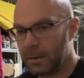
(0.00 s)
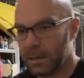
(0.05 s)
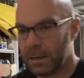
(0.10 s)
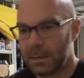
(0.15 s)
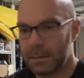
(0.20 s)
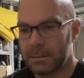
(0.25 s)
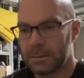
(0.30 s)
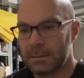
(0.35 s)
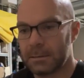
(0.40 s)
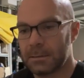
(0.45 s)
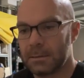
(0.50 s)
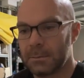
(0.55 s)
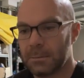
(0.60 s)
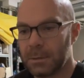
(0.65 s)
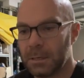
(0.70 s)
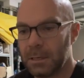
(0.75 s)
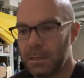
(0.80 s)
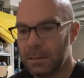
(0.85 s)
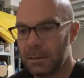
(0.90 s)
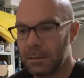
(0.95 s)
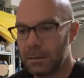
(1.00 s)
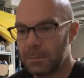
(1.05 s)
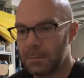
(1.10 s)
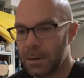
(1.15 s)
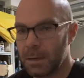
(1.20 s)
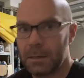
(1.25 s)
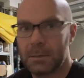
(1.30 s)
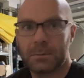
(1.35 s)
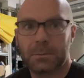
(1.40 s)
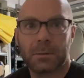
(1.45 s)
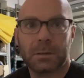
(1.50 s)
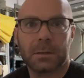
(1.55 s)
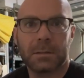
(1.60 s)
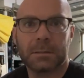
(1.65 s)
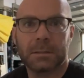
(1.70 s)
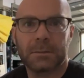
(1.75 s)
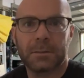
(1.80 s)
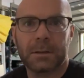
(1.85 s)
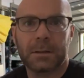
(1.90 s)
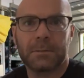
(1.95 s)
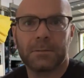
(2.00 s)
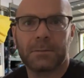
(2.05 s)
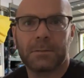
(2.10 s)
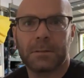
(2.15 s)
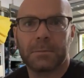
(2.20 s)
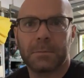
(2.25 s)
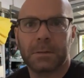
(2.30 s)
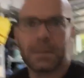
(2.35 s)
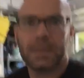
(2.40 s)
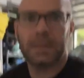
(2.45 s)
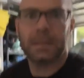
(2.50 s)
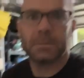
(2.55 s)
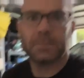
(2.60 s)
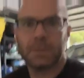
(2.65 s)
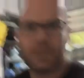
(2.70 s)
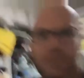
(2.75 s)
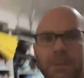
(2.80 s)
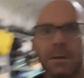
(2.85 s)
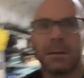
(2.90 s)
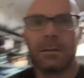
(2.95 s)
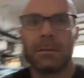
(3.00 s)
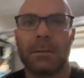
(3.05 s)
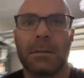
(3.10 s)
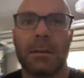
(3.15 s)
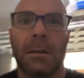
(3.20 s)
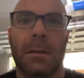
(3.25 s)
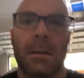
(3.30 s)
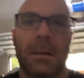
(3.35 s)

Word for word: I guess since I'm here, I might as well see if I can flip my camera around.